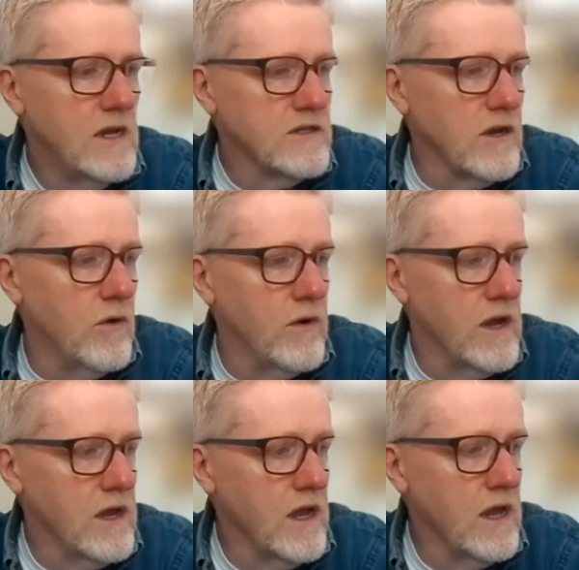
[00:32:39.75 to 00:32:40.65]

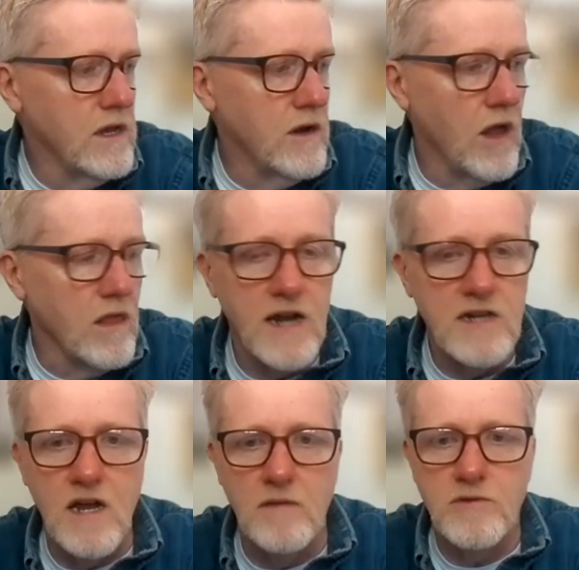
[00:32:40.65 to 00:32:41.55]
So, you know, a lot
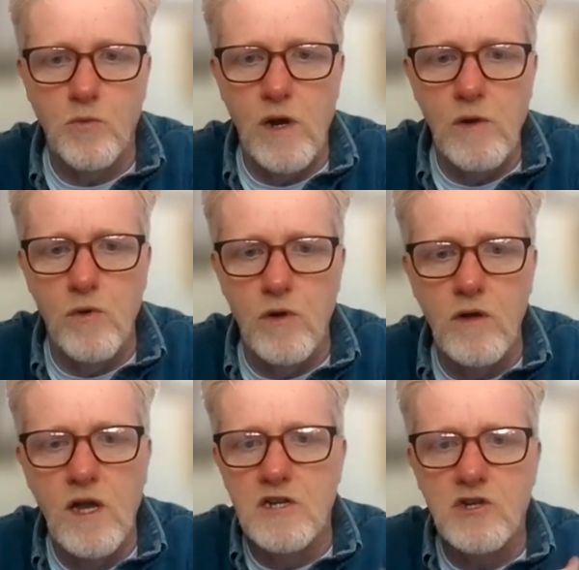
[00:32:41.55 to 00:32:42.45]
of times we
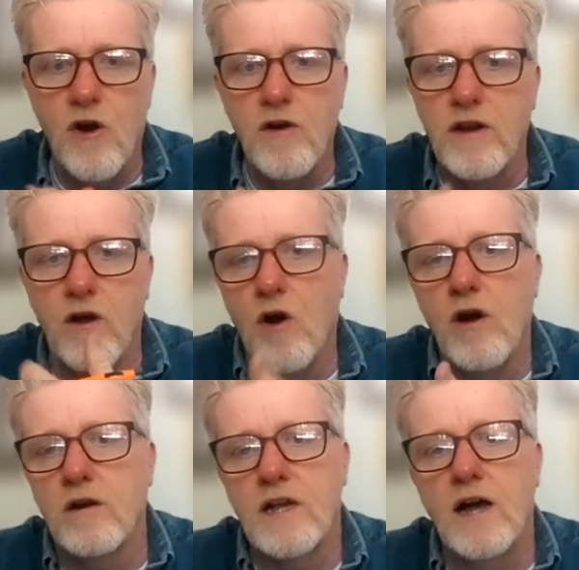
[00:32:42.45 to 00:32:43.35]
will target
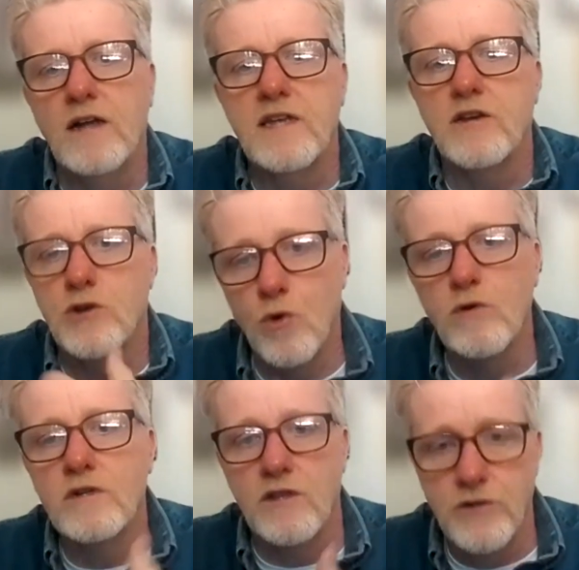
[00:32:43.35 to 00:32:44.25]
our content
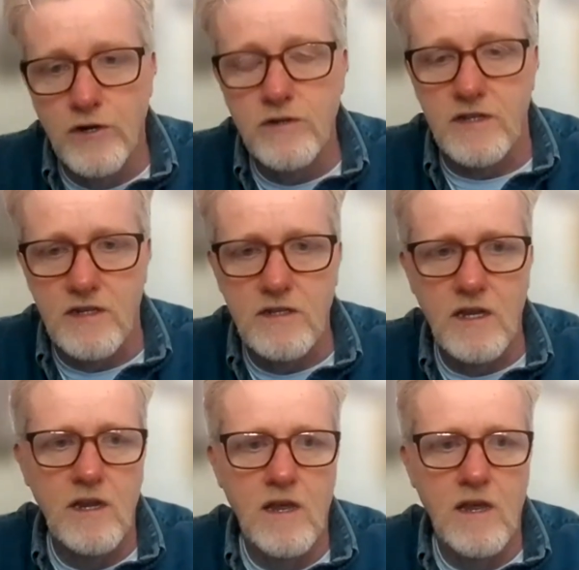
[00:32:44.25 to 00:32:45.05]
towards the nurses